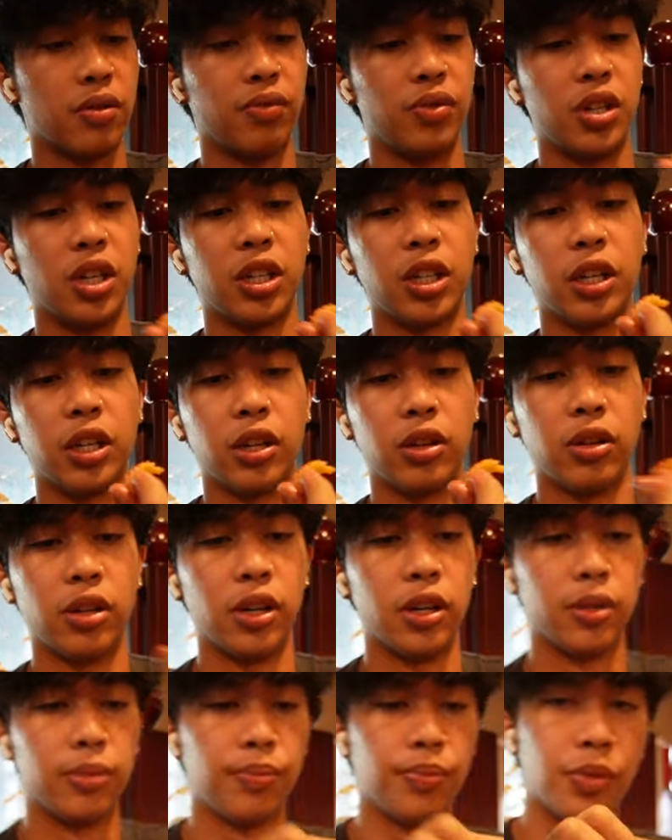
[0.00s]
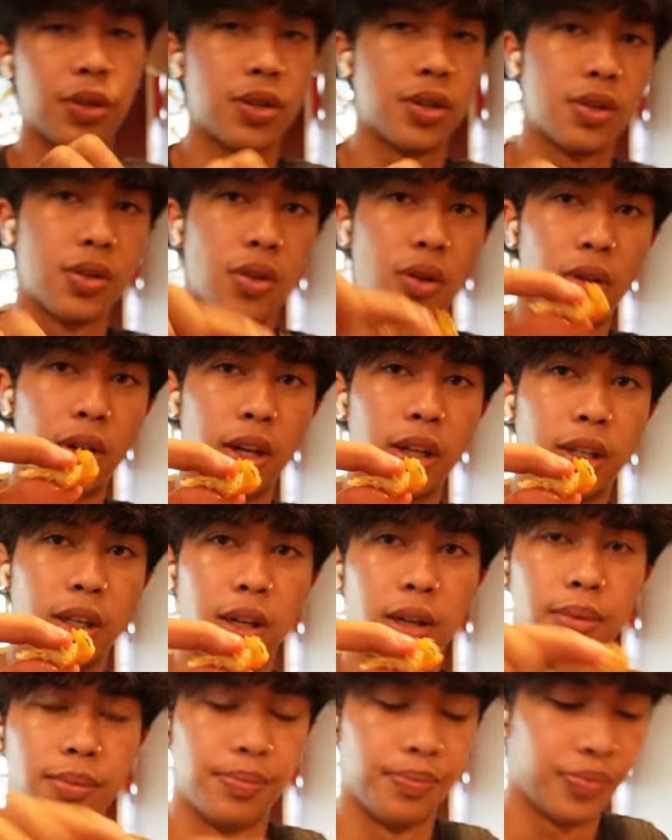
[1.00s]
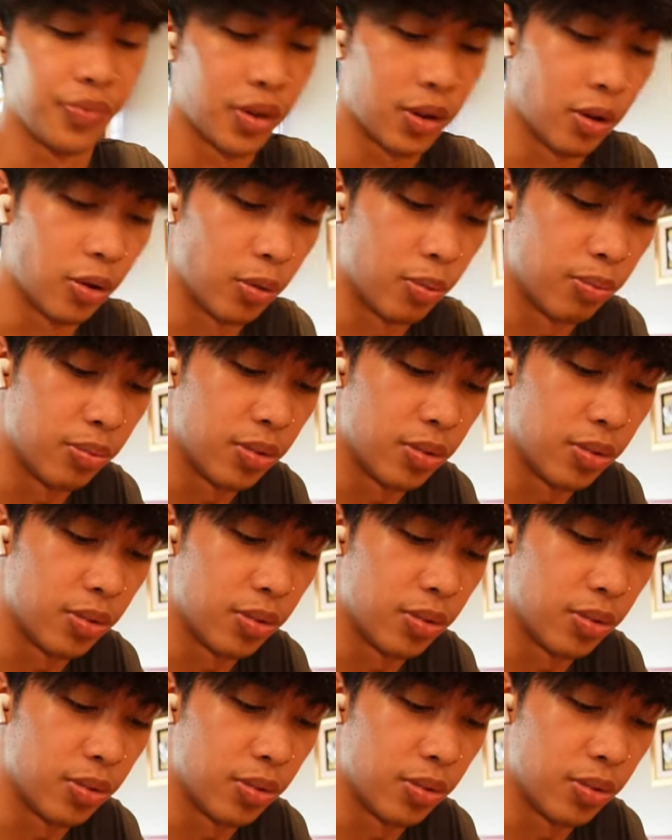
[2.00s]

of digging in there, this is all I got, a little